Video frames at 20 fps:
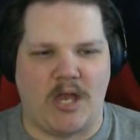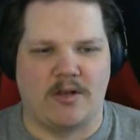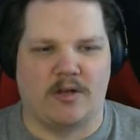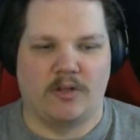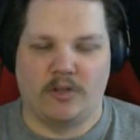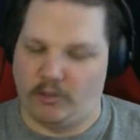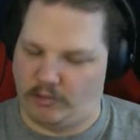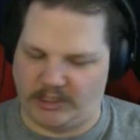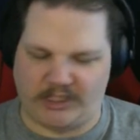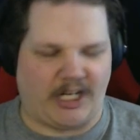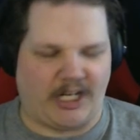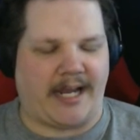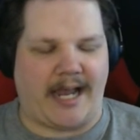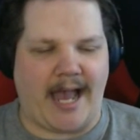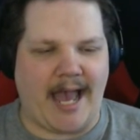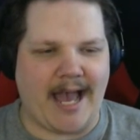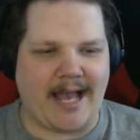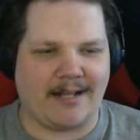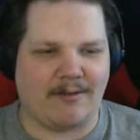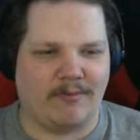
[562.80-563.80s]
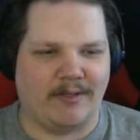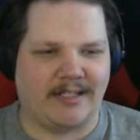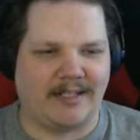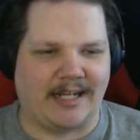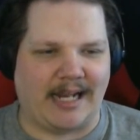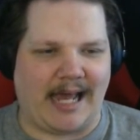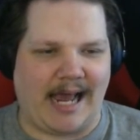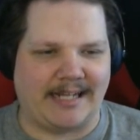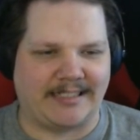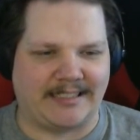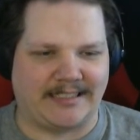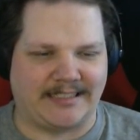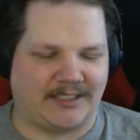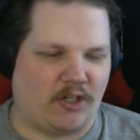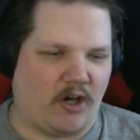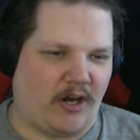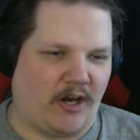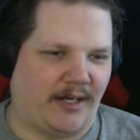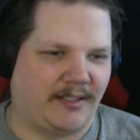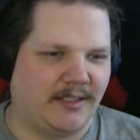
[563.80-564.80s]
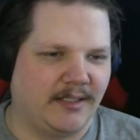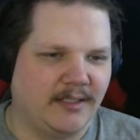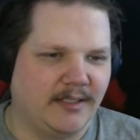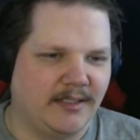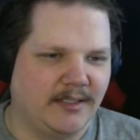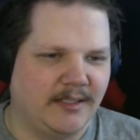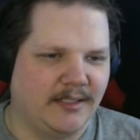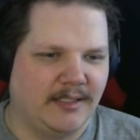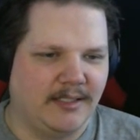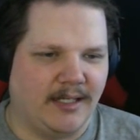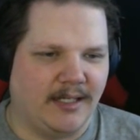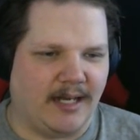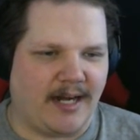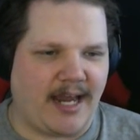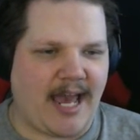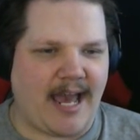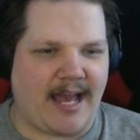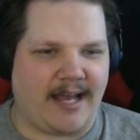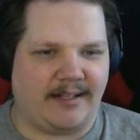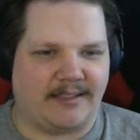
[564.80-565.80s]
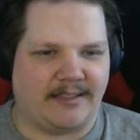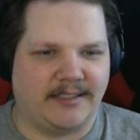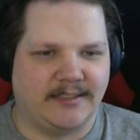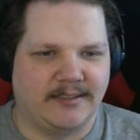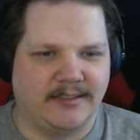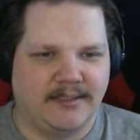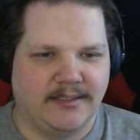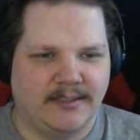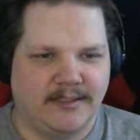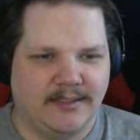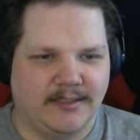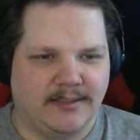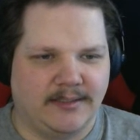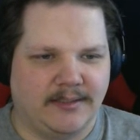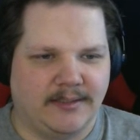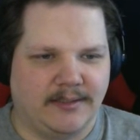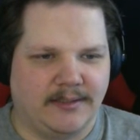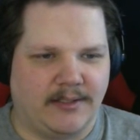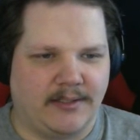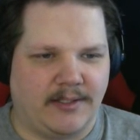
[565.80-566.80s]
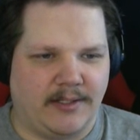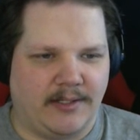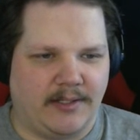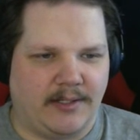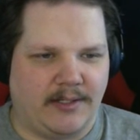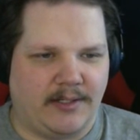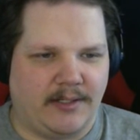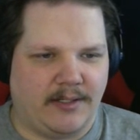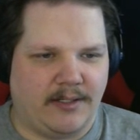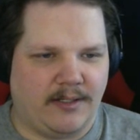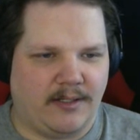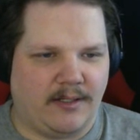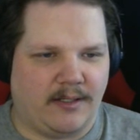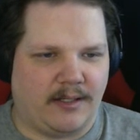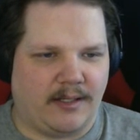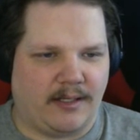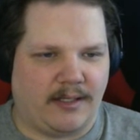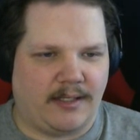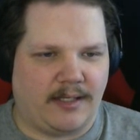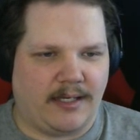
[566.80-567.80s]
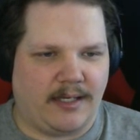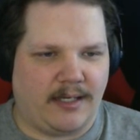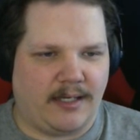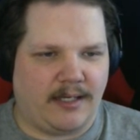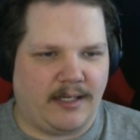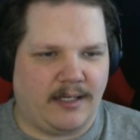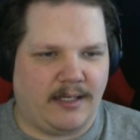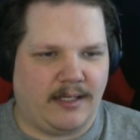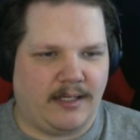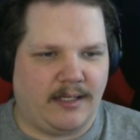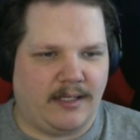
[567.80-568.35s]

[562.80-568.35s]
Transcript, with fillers: Looks like a hand with glasses on it. An ant. Uh, like that.